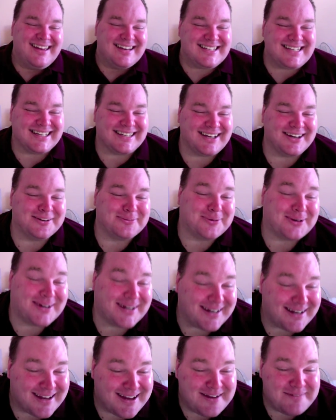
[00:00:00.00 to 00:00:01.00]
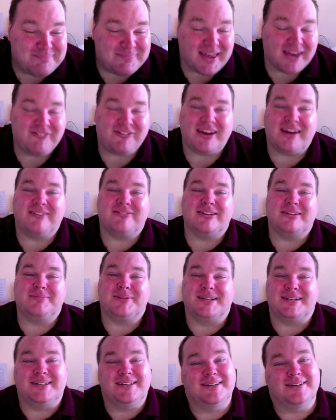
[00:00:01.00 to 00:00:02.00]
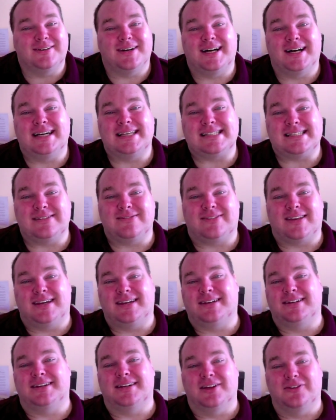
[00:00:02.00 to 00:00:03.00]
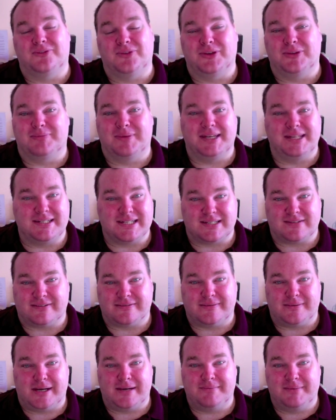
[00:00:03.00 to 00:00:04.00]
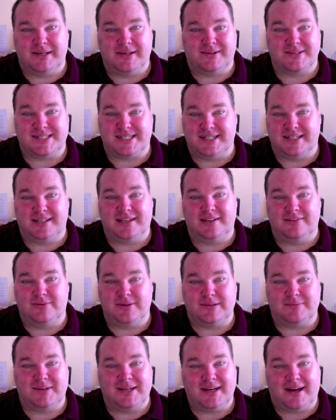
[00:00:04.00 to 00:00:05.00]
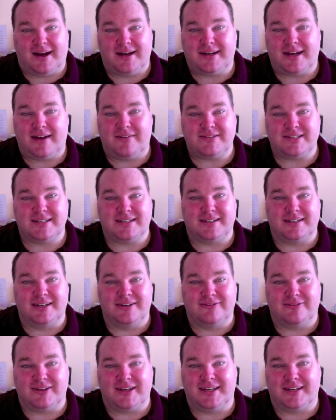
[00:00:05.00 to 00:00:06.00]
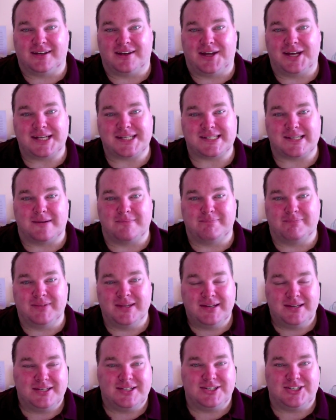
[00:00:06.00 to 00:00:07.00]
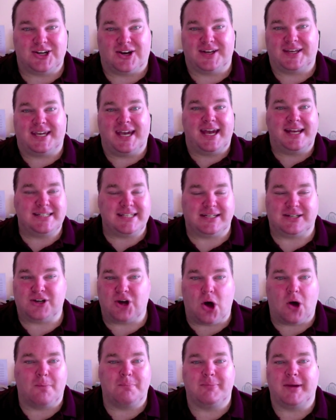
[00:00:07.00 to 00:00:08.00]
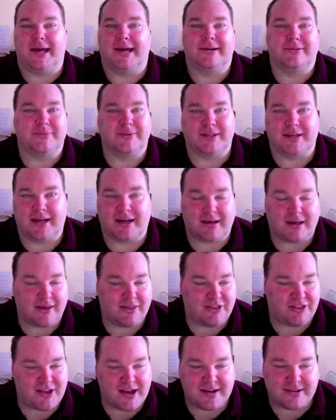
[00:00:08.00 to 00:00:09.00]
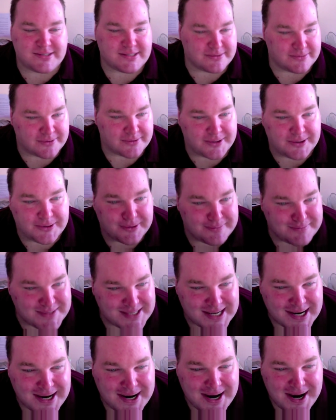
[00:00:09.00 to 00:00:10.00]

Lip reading: Do you know what? If everybody who asked if they could live with me just for my meals did live with me, I'd have to live in like some gigantic compound with like 1,000 rooms.